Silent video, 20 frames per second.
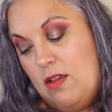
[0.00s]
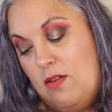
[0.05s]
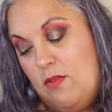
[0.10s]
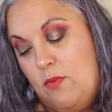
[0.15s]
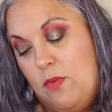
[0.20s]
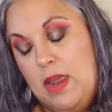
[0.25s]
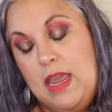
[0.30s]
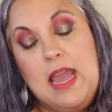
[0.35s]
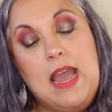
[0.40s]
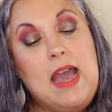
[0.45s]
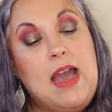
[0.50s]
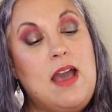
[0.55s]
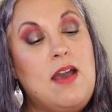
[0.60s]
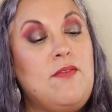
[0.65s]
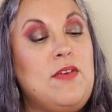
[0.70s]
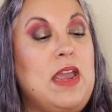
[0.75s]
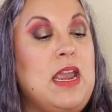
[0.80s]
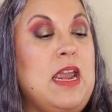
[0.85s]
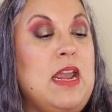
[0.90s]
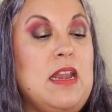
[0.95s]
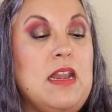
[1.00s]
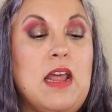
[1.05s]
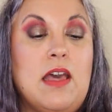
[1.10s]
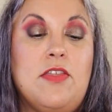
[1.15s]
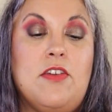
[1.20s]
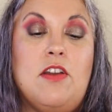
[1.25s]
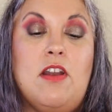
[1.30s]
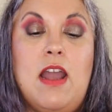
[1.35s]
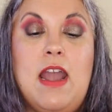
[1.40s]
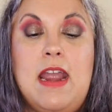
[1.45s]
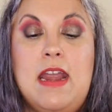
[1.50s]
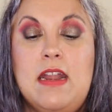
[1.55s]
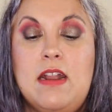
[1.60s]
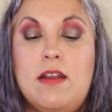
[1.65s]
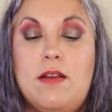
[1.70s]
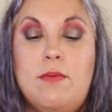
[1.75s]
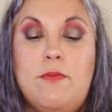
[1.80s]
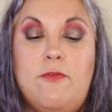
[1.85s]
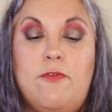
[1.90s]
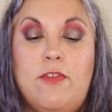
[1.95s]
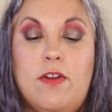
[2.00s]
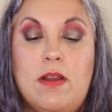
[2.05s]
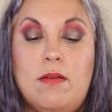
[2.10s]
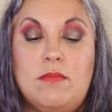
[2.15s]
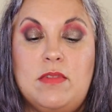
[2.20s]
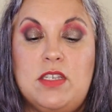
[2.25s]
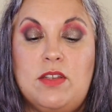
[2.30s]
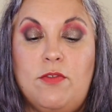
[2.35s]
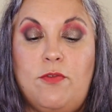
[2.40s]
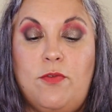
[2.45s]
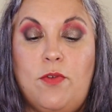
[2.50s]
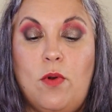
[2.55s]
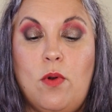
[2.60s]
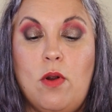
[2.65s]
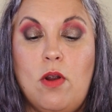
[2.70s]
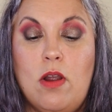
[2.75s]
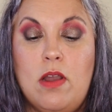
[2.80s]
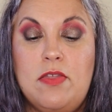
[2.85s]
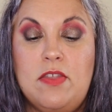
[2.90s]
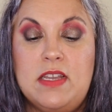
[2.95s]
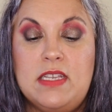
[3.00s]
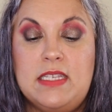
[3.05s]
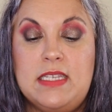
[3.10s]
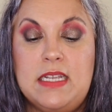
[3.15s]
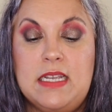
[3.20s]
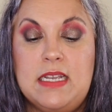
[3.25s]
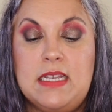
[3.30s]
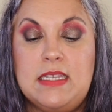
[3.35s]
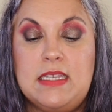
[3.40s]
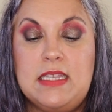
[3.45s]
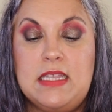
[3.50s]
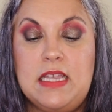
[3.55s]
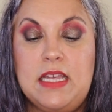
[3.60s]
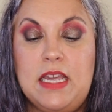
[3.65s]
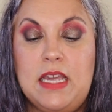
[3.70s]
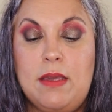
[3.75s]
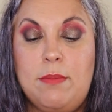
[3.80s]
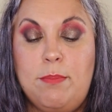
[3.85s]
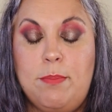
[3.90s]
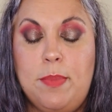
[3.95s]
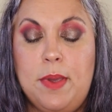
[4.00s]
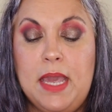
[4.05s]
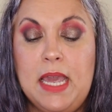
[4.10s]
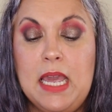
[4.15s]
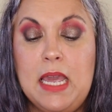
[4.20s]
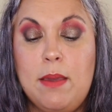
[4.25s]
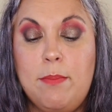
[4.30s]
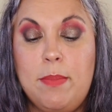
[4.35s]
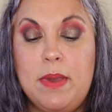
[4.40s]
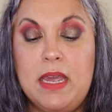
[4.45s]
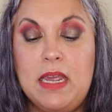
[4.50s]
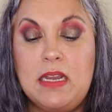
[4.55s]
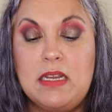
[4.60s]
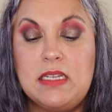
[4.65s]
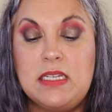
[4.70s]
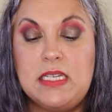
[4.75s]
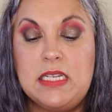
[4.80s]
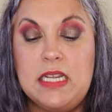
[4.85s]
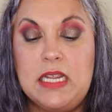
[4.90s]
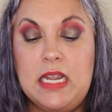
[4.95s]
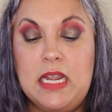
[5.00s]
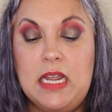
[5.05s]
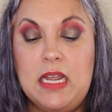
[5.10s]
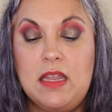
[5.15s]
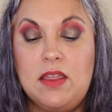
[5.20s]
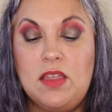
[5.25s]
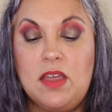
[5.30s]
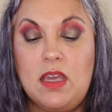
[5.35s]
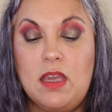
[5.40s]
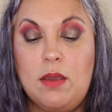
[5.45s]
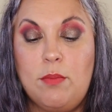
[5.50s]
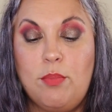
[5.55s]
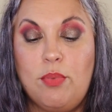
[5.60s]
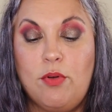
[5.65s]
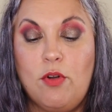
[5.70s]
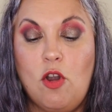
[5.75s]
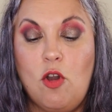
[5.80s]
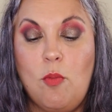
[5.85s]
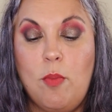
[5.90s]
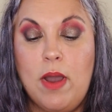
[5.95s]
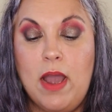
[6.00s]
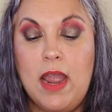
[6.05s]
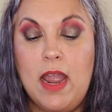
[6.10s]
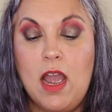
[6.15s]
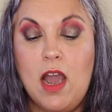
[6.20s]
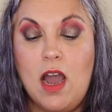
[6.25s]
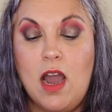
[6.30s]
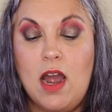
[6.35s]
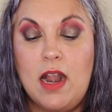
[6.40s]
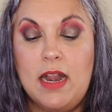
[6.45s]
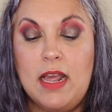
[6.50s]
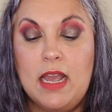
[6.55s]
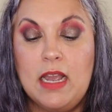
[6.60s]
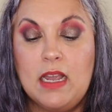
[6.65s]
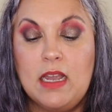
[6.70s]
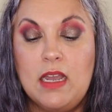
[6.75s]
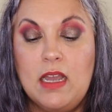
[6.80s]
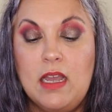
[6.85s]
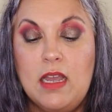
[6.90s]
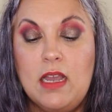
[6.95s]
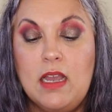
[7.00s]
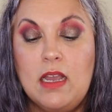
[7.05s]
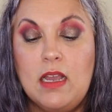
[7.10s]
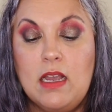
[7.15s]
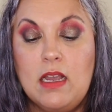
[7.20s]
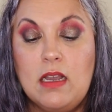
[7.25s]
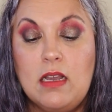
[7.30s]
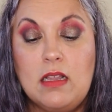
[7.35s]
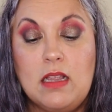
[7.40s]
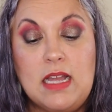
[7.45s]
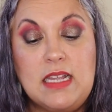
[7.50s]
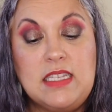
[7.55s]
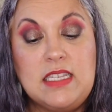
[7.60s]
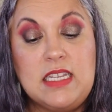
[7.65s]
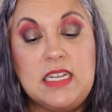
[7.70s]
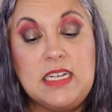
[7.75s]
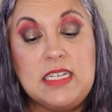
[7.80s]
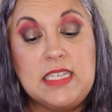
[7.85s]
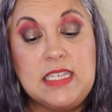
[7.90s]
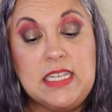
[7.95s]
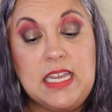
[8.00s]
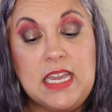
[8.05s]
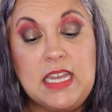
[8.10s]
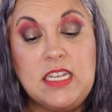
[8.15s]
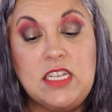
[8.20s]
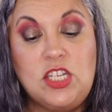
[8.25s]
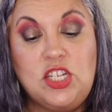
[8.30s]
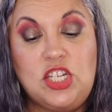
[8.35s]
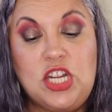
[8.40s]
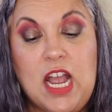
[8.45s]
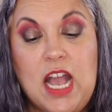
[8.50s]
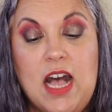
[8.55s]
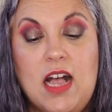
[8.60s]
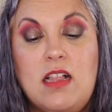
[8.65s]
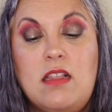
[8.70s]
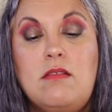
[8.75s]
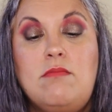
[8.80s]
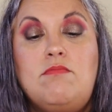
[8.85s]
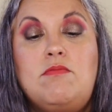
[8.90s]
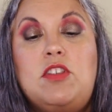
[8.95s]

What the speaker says: And we have another item from Sephora. This is the PBT, the Probiotic Cleansing Skin Gel.